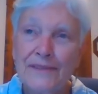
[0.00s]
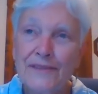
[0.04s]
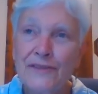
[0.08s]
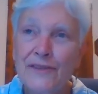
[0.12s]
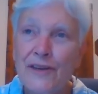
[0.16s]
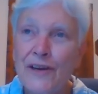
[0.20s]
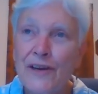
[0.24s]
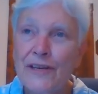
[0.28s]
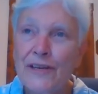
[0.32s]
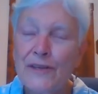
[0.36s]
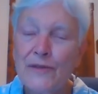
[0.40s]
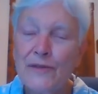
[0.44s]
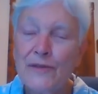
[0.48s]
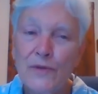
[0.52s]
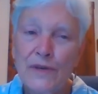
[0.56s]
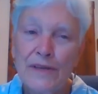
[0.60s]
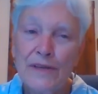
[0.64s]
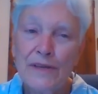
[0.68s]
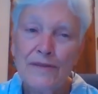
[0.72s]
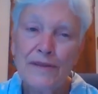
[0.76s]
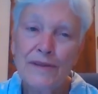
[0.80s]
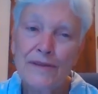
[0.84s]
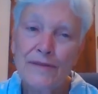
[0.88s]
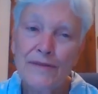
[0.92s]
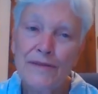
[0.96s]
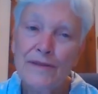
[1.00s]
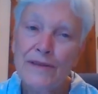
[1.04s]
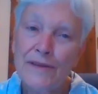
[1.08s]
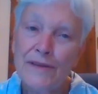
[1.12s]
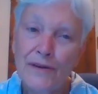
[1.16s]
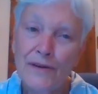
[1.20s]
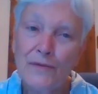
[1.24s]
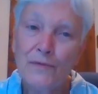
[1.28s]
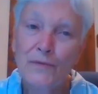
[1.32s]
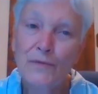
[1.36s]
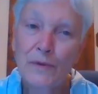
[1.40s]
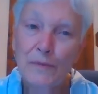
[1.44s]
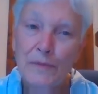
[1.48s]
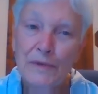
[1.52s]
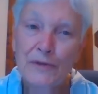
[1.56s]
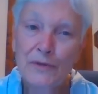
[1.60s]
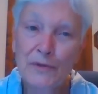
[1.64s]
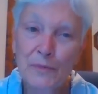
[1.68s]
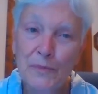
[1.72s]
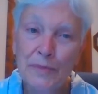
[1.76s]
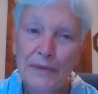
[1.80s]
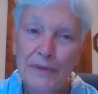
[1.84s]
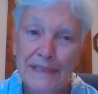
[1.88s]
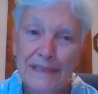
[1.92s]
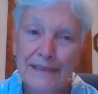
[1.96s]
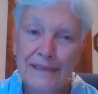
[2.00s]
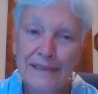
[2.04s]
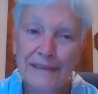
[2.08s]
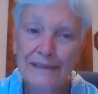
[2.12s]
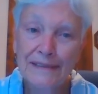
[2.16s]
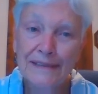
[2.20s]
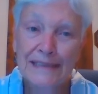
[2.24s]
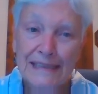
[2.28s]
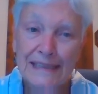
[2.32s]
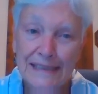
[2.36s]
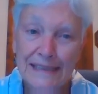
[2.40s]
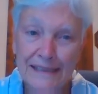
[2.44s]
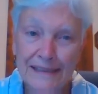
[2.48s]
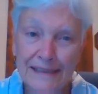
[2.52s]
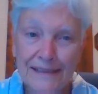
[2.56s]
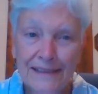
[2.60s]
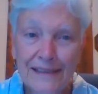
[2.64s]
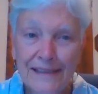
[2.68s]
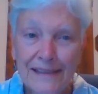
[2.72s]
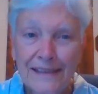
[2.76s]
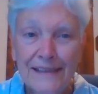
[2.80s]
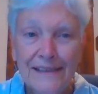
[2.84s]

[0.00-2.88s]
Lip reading: Starting with the young woman who played the lead.